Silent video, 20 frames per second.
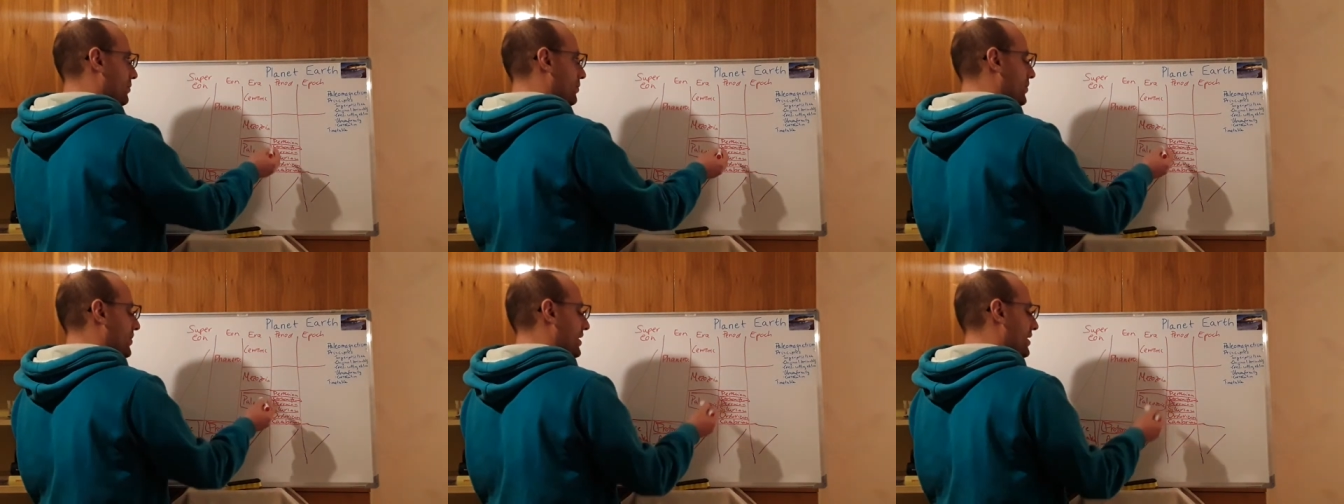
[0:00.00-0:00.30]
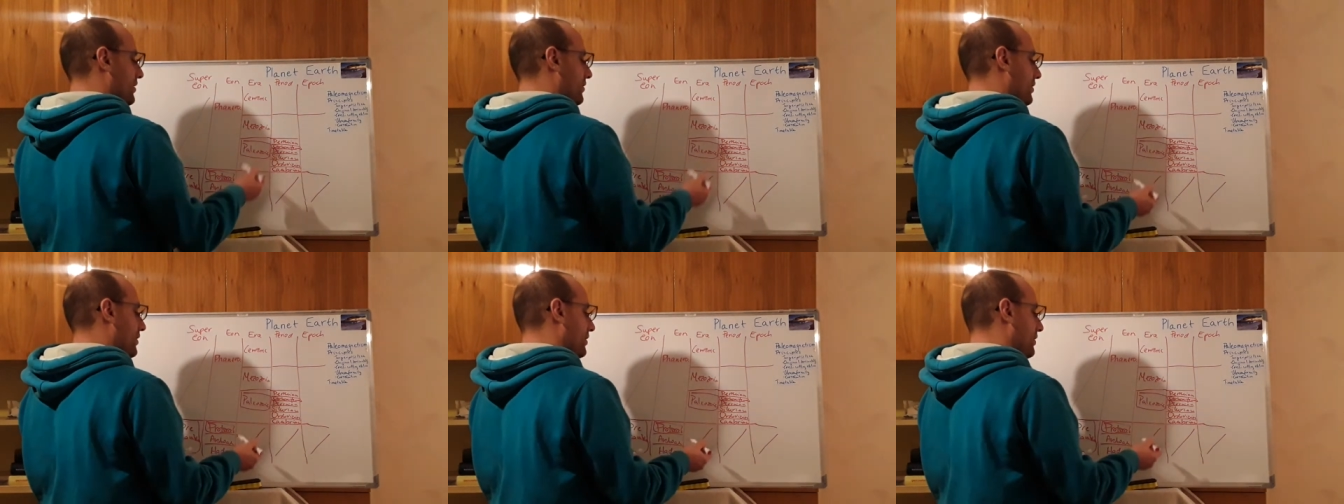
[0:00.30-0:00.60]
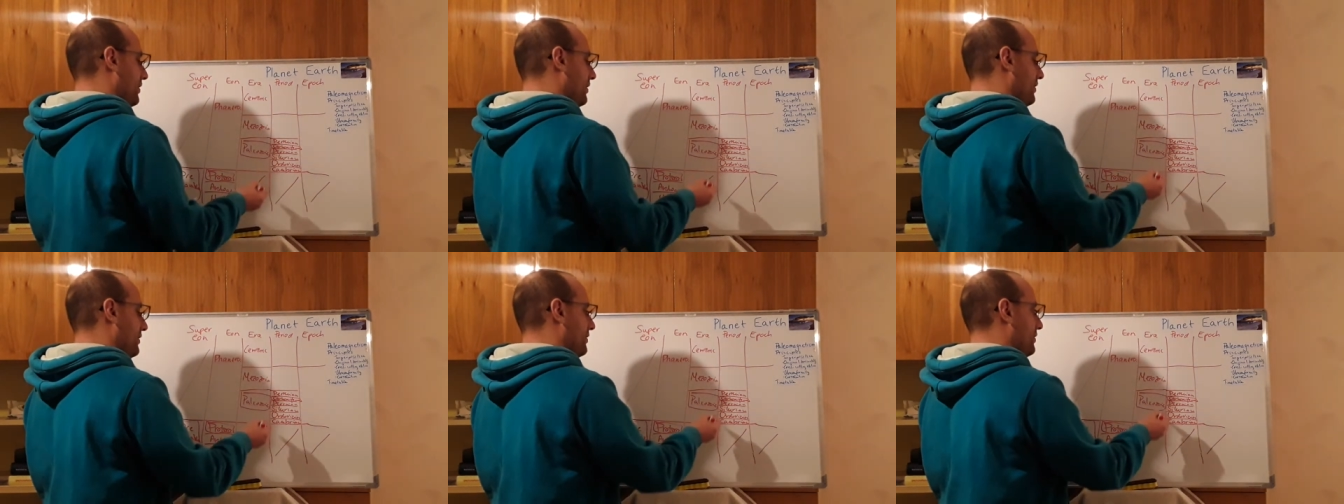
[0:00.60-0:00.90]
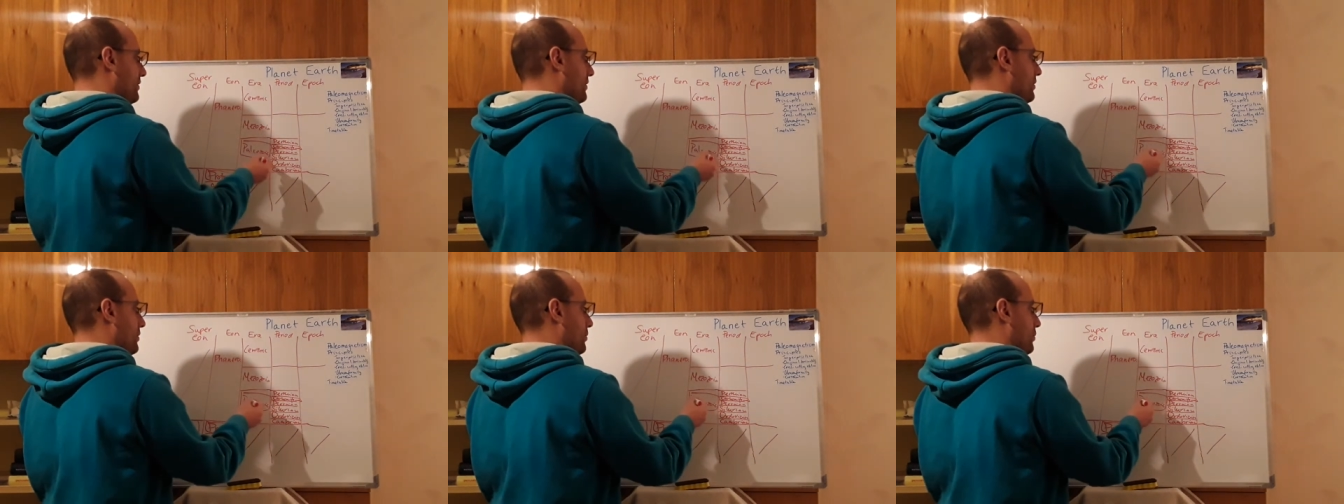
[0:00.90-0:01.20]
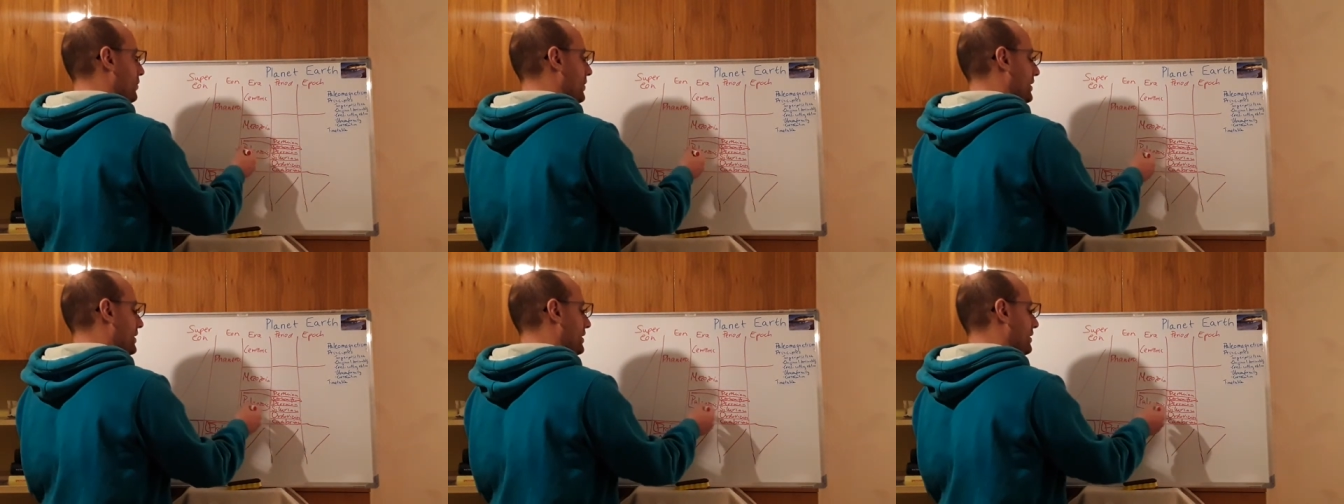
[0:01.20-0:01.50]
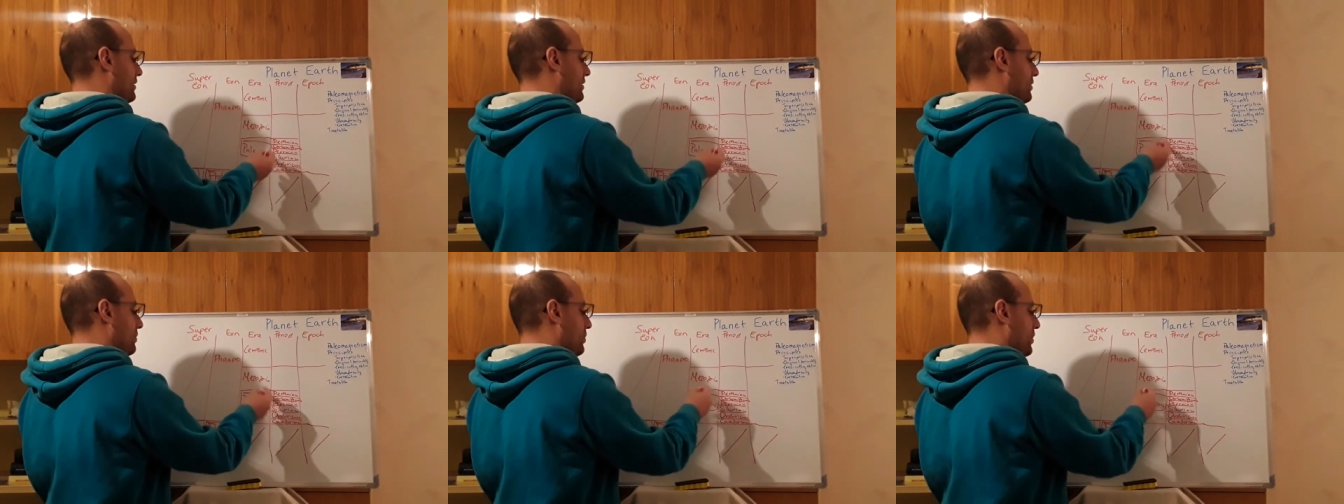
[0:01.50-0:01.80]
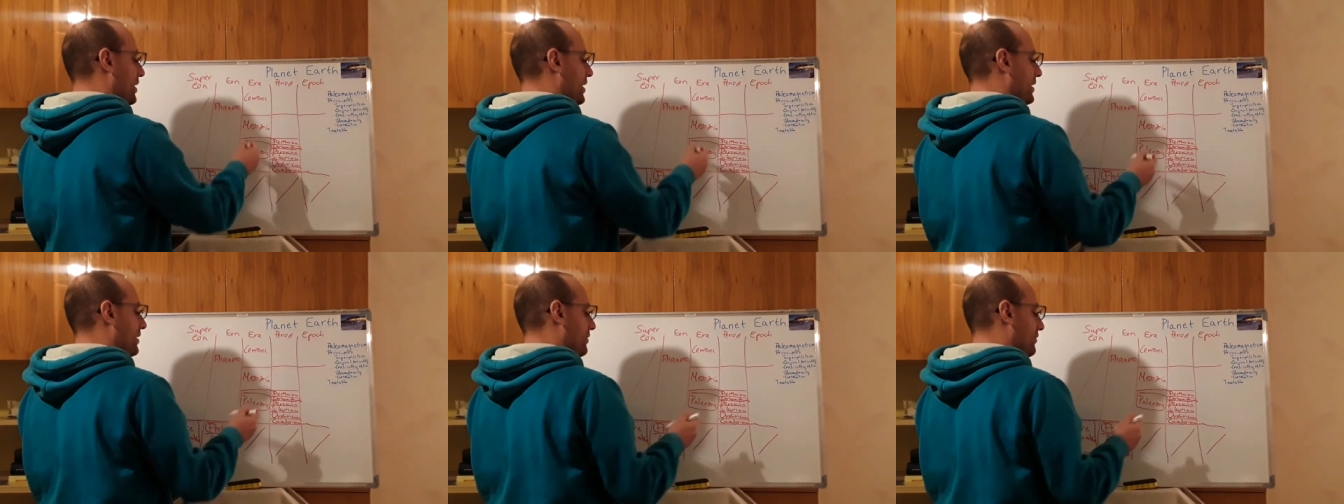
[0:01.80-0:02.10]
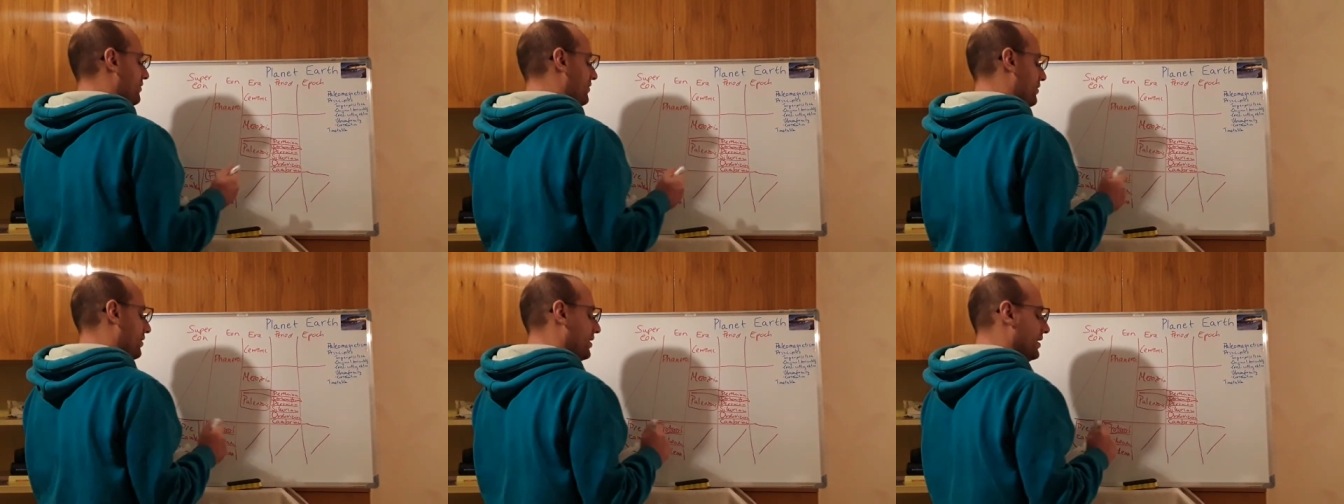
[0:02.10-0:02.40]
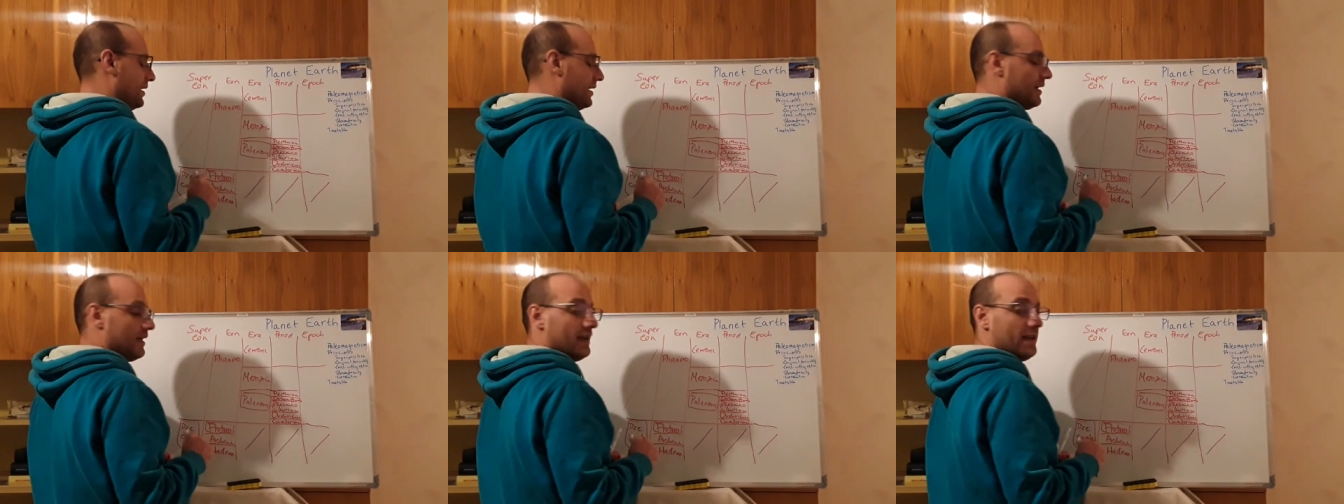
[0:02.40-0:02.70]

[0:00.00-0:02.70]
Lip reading: periods within the Paleozoic